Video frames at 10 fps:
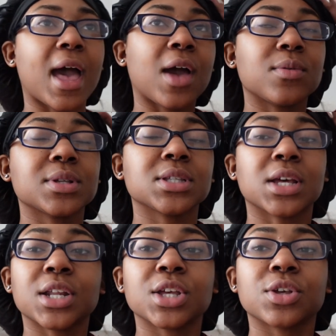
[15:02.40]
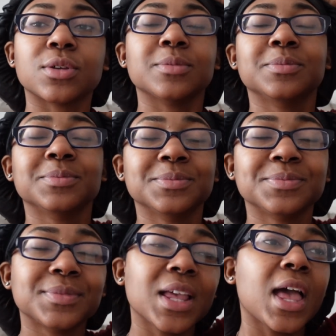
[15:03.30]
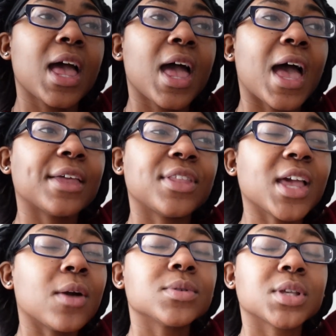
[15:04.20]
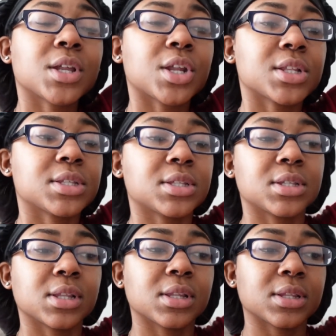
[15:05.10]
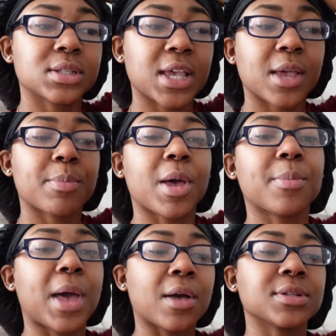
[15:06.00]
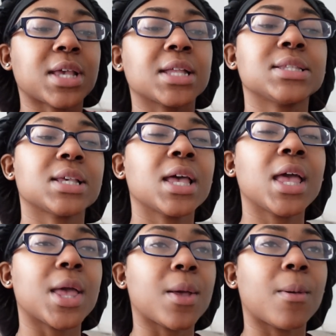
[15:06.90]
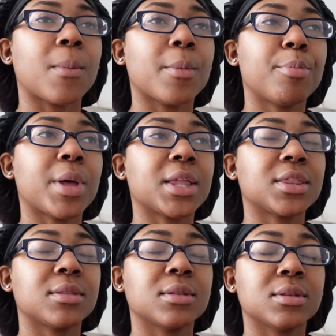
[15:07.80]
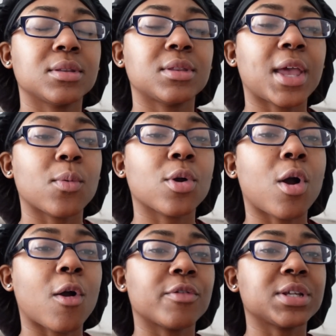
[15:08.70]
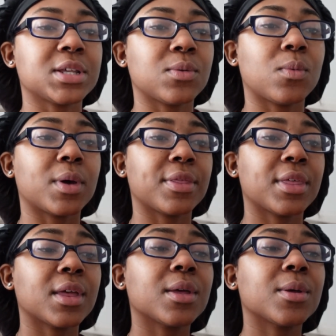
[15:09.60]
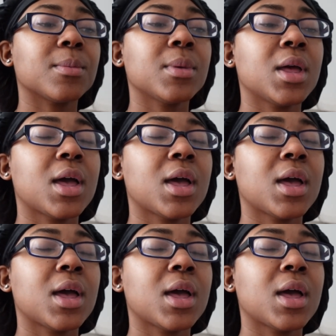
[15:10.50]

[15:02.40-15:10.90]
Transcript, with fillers: I was gonna... I think I was gonna take Peppa outside to him, but they were already with him.